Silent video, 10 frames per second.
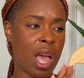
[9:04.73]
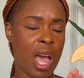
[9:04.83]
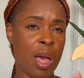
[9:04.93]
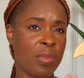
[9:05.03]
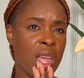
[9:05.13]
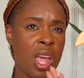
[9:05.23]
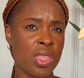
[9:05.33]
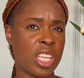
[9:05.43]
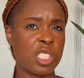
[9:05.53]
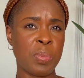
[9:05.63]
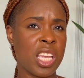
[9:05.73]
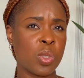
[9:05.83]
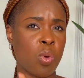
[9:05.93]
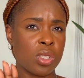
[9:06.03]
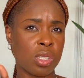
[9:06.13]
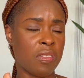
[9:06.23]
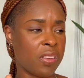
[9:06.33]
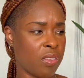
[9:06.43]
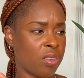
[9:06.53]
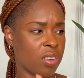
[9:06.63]
um, this piece wasn't a
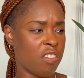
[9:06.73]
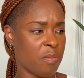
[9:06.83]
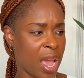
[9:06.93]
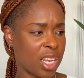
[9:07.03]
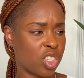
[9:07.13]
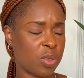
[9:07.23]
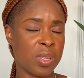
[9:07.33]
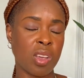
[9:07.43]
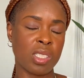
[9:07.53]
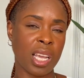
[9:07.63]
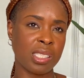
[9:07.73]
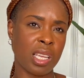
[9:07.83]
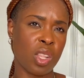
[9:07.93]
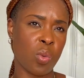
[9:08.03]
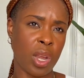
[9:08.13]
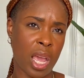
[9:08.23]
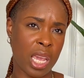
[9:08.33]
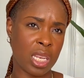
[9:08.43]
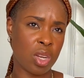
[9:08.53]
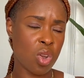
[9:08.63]
favorite of mine just because like i said the way that
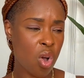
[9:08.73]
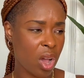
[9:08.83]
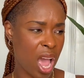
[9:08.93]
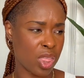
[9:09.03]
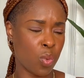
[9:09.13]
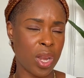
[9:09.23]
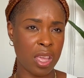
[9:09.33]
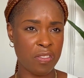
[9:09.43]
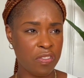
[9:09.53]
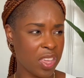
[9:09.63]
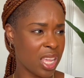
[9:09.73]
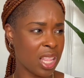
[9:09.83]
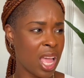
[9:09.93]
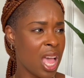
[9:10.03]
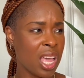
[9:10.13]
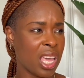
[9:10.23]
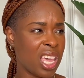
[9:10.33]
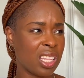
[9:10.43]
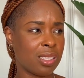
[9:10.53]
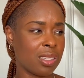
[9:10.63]
it look and the way that it feel
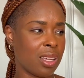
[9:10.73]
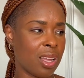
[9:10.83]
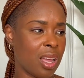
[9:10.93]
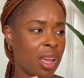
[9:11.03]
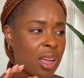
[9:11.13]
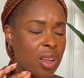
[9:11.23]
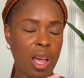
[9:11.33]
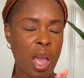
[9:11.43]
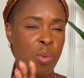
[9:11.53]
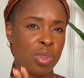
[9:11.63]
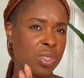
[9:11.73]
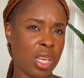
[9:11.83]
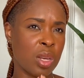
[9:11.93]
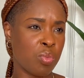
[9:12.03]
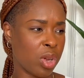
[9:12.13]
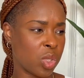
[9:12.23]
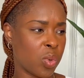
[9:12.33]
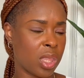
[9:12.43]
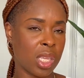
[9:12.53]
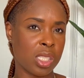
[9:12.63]
it i wasn't impressed
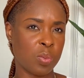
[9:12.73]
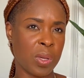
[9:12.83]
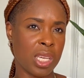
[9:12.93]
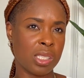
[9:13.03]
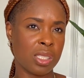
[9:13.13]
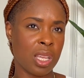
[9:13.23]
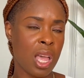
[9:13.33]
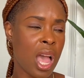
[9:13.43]
with this piece